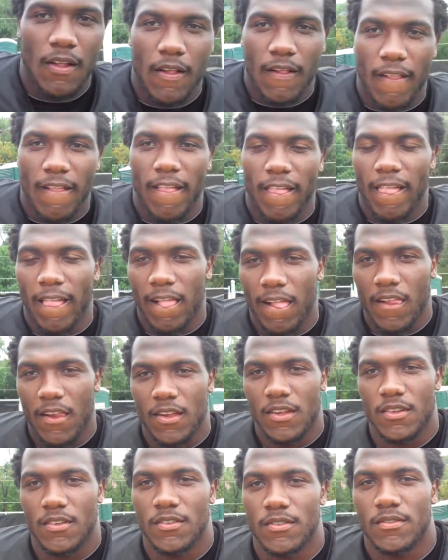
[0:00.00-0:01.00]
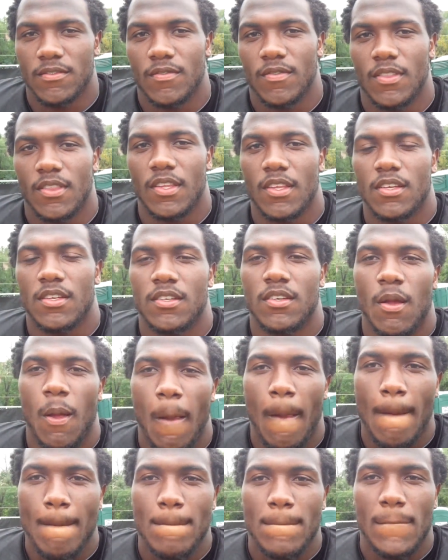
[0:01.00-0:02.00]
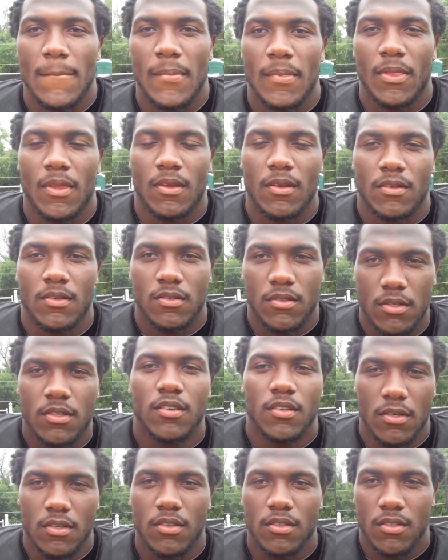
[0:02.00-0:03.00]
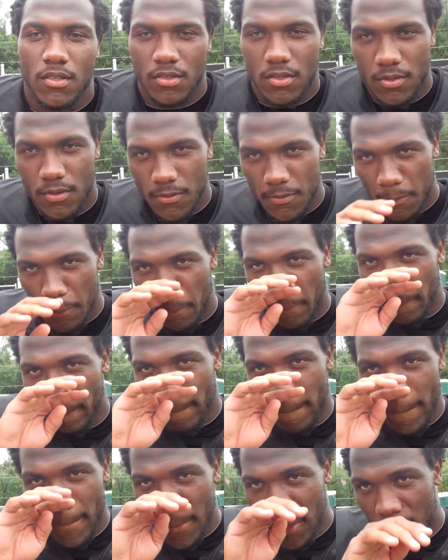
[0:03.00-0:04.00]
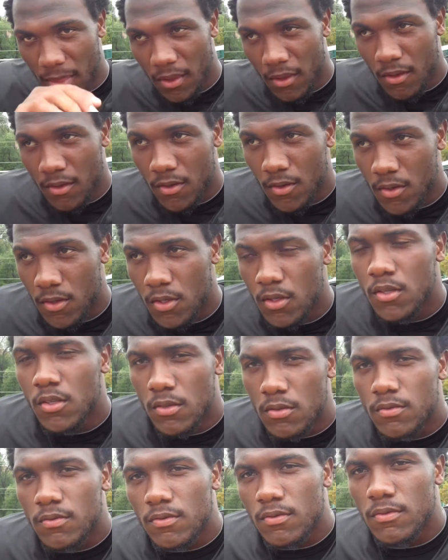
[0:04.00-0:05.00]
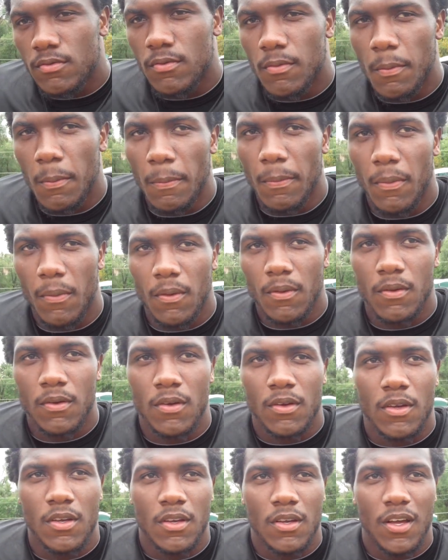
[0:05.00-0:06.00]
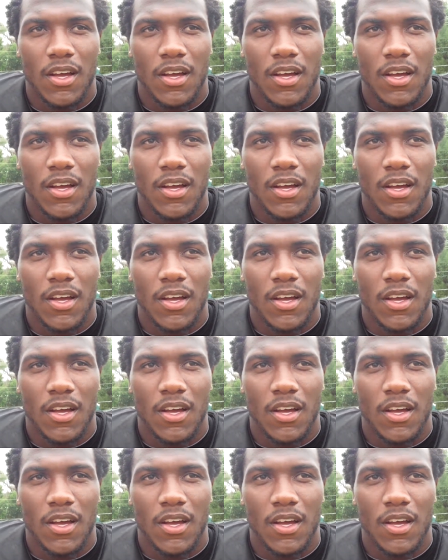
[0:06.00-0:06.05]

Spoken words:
So, big season for you. Nagging injuries last year. You feeling healthy? How's the body?